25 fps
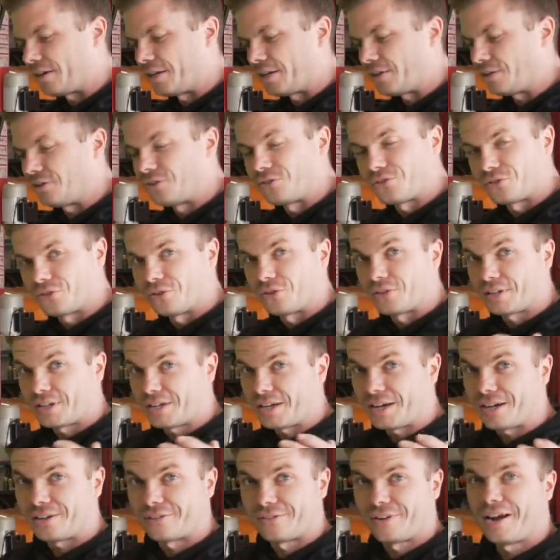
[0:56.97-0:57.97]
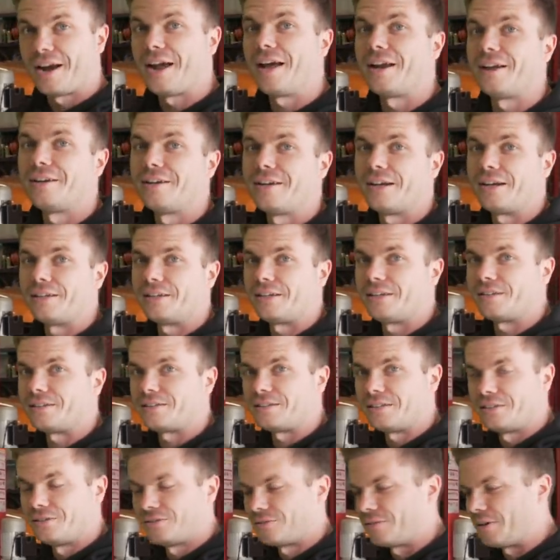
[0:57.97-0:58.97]
Like you saw the car ran and then it
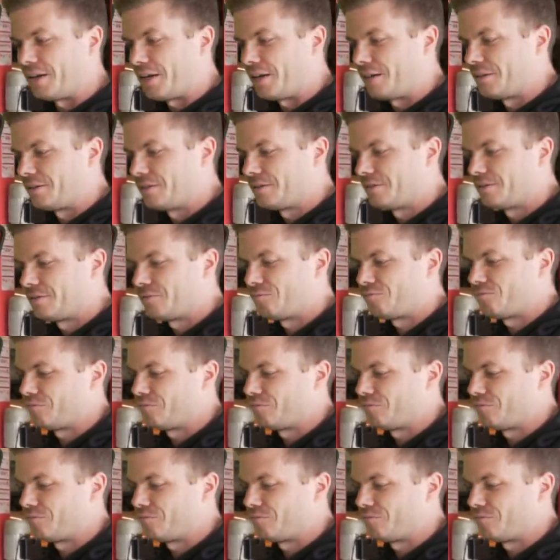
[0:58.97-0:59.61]
didn't run.